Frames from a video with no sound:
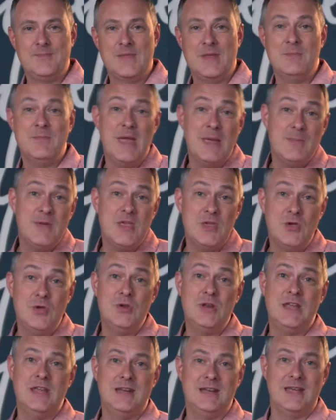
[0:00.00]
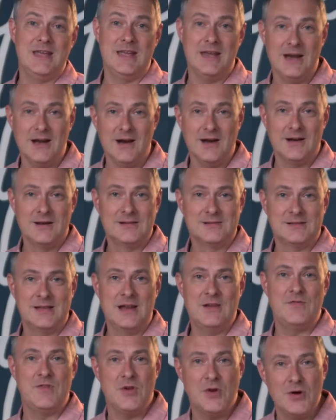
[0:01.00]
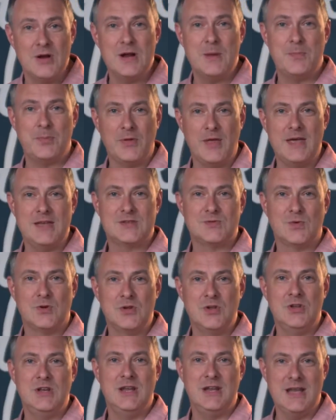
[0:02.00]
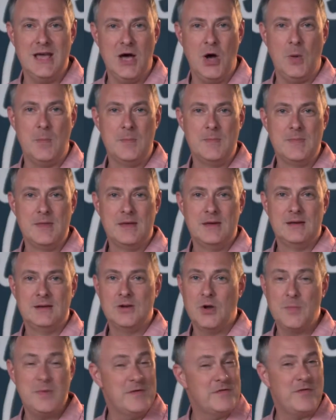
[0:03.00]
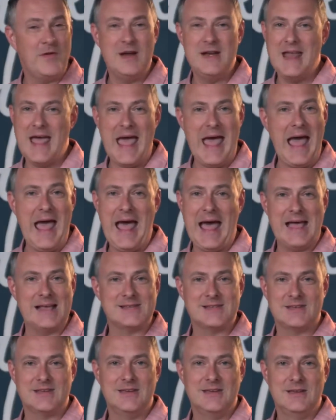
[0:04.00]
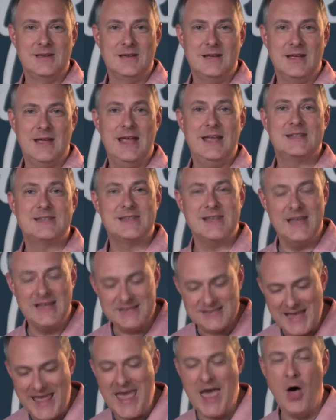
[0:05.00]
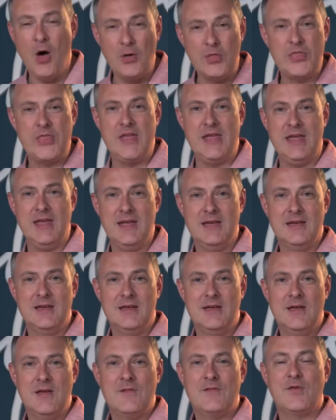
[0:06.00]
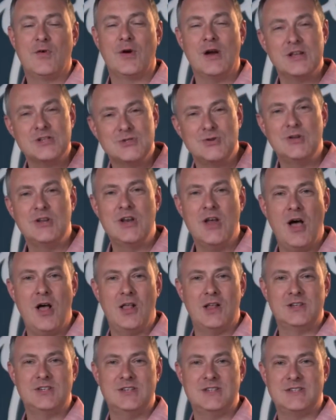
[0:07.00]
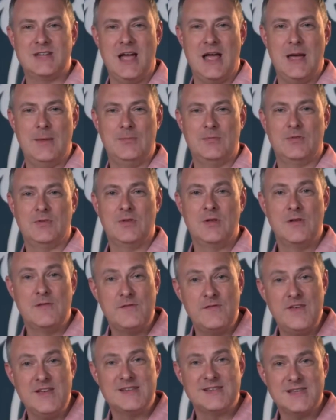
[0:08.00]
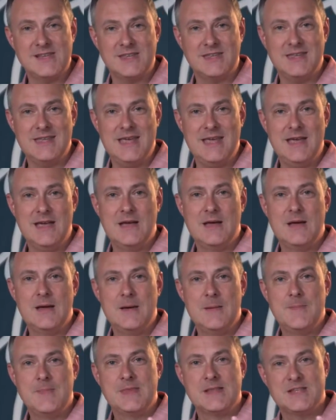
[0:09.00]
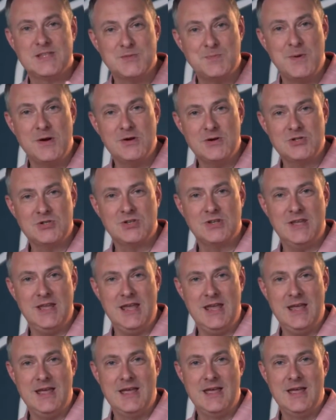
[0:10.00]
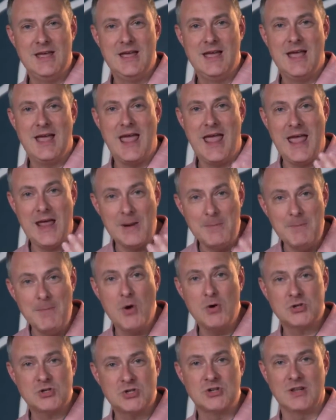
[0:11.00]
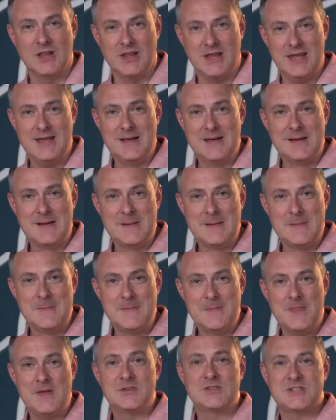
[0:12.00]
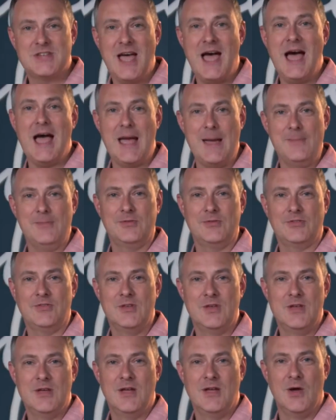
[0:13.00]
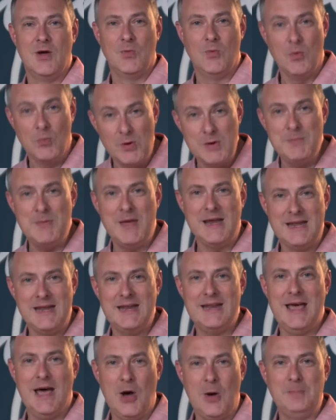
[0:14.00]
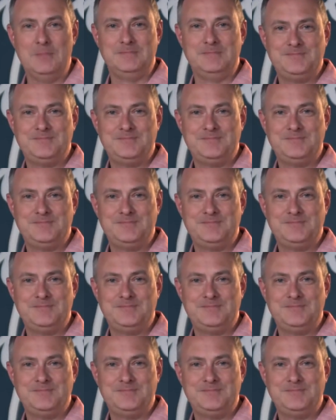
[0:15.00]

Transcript: And maybe you need to hear that if you're in a place where you need help, don't be afraid to ask. It's healthy for us to acknowledge at times, physically, spiritually, and emotionally, there's times when we may need help.